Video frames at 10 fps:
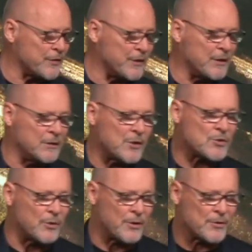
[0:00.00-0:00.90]
with eating
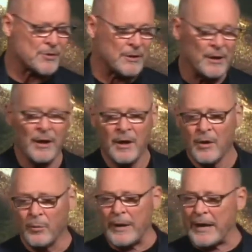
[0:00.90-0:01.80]
disorders. And
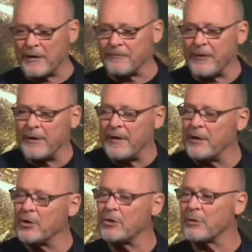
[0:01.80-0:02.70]
we had a friend
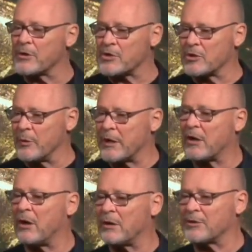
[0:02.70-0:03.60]
that knew her, so we
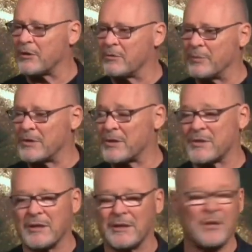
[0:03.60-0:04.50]
called her and we just
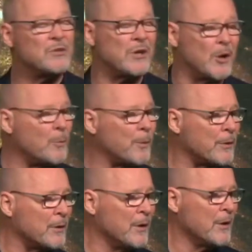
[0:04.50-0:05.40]
said, Can you help
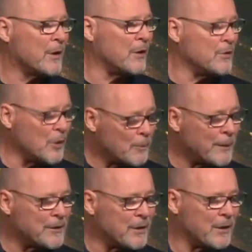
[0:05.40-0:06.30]
her? Can you help
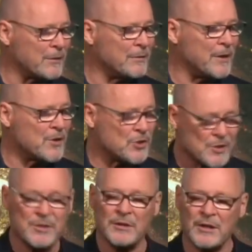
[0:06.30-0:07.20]
my daughter? And they, she
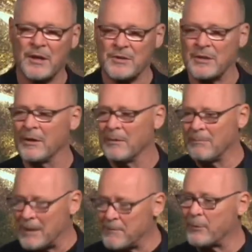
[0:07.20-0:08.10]
said, Yes,
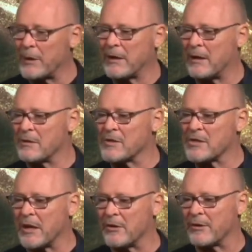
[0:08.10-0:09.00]
maybe we can
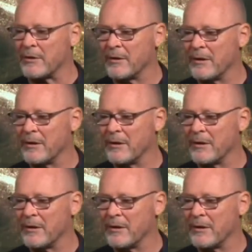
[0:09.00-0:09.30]
send her.